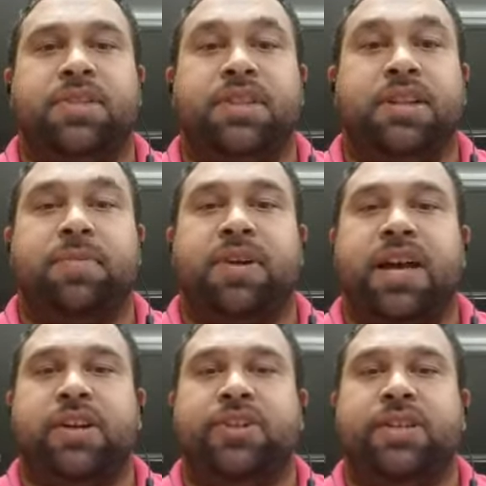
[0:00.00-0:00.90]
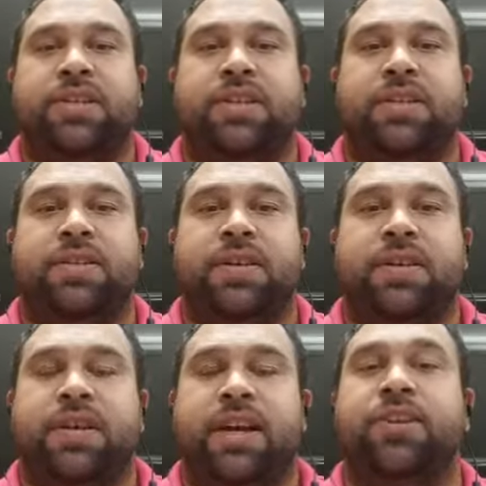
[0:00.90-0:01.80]
deliberate actions
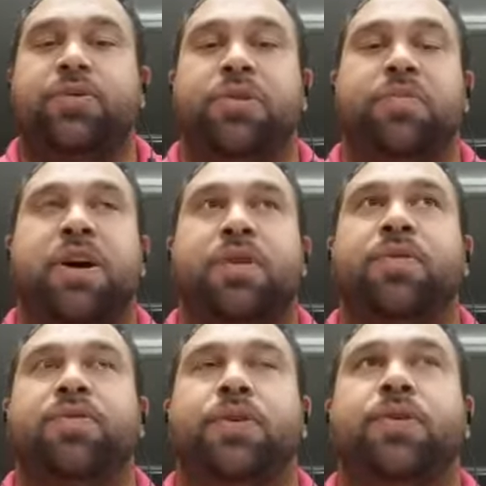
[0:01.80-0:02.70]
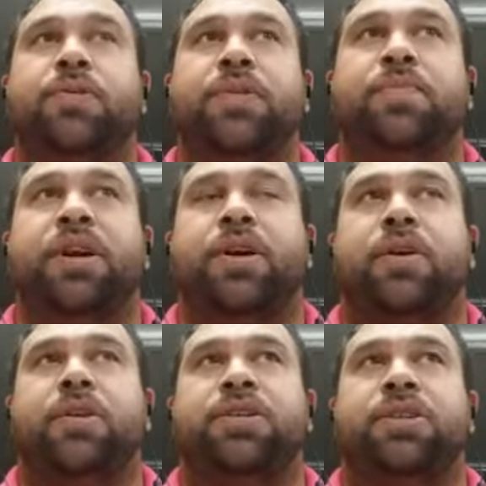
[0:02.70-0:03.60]
and doing my review with my
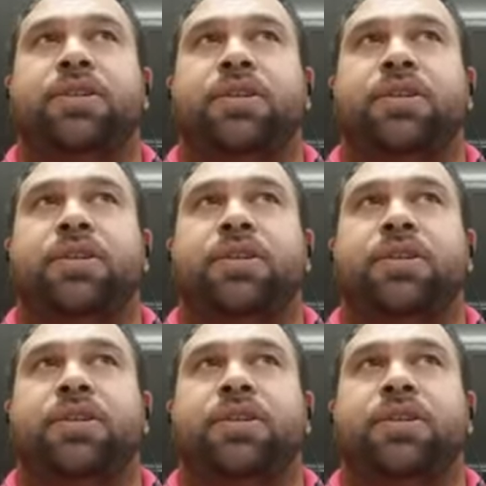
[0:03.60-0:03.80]
coach